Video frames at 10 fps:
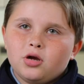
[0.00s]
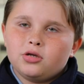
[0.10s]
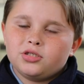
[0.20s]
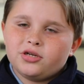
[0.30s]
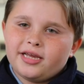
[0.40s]

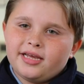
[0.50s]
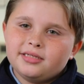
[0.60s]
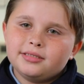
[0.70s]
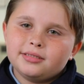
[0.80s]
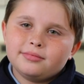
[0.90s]
Calls her
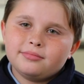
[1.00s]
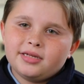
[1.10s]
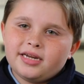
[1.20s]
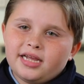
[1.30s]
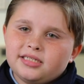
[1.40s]
kids
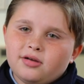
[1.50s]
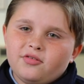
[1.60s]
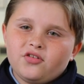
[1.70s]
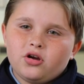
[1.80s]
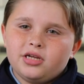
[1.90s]
and hangs out
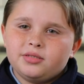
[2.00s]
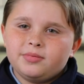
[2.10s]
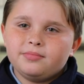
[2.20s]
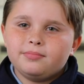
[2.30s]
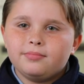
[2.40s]
with her
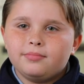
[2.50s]
husband.